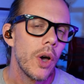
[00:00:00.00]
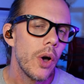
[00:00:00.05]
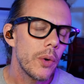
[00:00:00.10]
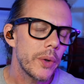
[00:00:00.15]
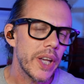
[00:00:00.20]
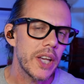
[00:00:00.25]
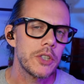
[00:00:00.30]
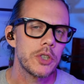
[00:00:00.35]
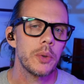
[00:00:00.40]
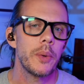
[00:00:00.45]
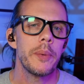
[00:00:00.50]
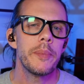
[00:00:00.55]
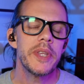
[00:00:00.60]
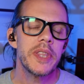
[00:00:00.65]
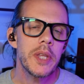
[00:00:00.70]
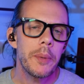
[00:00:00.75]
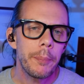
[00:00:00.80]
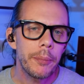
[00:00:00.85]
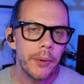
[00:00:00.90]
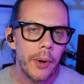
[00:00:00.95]
Okay, so I'm
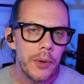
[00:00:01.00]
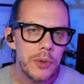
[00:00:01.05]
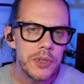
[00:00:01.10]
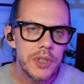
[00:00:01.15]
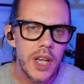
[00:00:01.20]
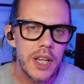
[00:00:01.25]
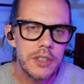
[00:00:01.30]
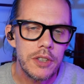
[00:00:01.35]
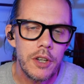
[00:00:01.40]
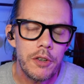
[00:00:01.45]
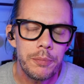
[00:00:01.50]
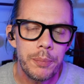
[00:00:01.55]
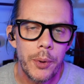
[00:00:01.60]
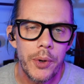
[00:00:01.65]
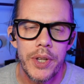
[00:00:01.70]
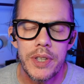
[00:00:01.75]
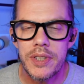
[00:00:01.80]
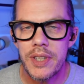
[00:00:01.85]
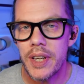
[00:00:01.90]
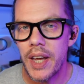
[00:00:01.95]
in the process of
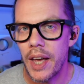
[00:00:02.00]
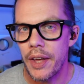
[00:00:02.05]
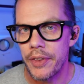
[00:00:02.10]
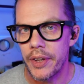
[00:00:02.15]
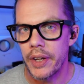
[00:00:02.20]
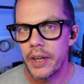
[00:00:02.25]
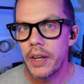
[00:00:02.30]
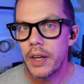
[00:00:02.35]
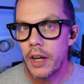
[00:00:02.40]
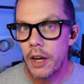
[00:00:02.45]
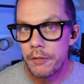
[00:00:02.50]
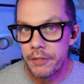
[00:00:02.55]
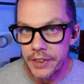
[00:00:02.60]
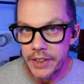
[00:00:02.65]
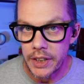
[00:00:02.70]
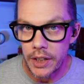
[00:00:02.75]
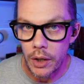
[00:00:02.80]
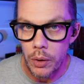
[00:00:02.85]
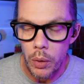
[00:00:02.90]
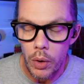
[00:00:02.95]
putting together a
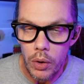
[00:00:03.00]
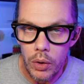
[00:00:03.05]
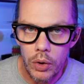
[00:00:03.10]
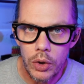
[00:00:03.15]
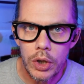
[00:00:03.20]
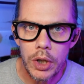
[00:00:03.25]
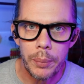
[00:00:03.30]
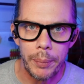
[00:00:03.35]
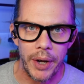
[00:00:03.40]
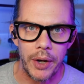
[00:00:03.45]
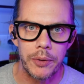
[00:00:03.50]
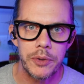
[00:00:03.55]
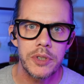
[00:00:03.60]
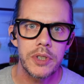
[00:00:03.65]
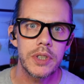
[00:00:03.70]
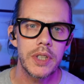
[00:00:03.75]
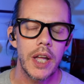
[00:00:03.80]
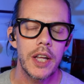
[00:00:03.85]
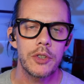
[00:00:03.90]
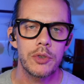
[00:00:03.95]
video all about
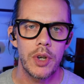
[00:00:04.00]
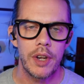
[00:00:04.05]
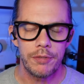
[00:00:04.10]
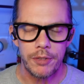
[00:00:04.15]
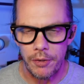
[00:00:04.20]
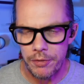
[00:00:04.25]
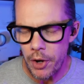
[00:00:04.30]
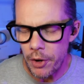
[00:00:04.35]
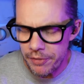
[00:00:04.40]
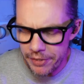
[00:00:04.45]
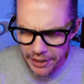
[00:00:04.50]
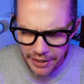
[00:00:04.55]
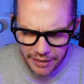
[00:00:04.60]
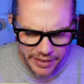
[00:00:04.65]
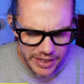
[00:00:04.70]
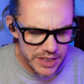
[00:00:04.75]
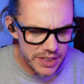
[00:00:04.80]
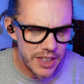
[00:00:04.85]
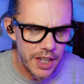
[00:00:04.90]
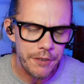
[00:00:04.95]
stick drift. I've got
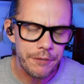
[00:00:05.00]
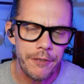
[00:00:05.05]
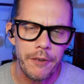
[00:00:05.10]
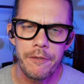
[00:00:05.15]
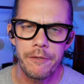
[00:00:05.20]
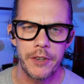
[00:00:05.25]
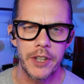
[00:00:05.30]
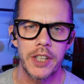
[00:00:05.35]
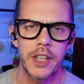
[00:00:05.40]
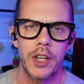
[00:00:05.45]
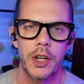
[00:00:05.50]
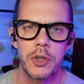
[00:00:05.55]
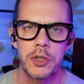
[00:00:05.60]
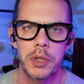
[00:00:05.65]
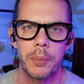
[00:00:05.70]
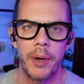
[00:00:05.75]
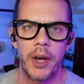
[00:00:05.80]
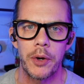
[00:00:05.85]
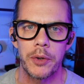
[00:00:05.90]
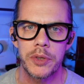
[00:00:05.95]
various different videos
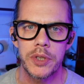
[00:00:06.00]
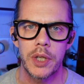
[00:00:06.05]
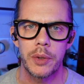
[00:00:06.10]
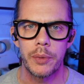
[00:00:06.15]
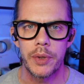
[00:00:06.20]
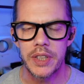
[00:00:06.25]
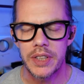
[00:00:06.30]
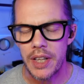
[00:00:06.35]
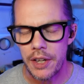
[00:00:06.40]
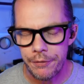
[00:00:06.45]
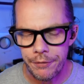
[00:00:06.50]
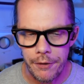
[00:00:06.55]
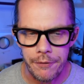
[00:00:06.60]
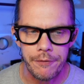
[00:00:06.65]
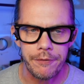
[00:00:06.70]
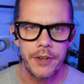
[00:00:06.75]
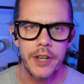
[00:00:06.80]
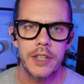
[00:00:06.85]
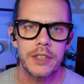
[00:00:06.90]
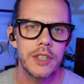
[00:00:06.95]
about it with different
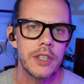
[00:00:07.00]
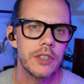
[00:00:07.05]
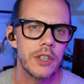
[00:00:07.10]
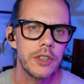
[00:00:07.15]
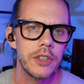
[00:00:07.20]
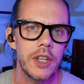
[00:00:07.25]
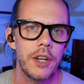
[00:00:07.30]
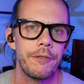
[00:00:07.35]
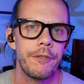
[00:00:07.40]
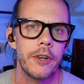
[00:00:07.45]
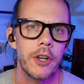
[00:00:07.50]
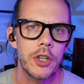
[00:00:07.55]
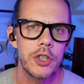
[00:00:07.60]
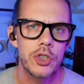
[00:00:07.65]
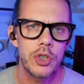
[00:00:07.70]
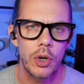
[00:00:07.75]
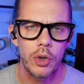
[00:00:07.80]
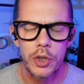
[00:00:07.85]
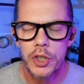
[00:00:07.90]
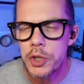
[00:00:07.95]
fixes on different
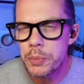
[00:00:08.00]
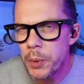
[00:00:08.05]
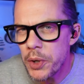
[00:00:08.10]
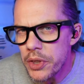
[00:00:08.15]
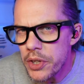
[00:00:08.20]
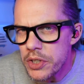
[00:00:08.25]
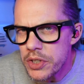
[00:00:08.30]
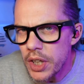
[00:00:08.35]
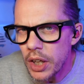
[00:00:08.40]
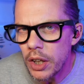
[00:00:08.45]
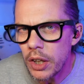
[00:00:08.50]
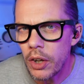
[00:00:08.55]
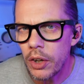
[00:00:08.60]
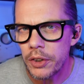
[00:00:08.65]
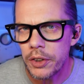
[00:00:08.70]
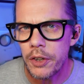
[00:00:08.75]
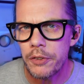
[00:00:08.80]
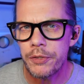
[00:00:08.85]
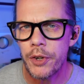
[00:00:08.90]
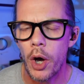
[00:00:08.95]
controllers, but there's a lot
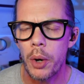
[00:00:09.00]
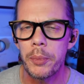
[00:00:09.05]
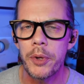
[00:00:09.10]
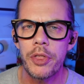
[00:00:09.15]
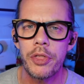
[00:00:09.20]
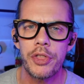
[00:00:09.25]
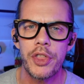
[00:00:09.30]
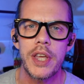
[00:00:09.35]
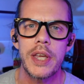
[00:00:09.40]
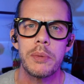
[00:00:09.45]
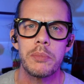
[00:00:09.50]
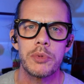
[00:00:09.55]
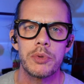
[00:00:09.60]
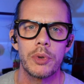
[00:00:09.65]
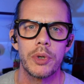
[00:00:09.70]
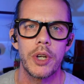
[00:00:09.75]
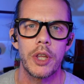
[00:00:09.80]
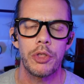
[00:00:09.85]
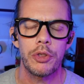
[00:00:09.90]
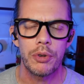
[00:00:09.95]
of common themes
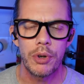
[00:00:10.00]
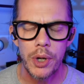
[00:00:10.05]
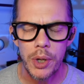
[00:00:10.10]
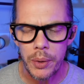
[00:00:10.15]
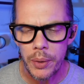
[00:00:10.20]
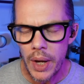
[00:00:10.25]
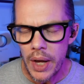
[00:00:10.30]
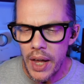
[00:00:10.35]
running through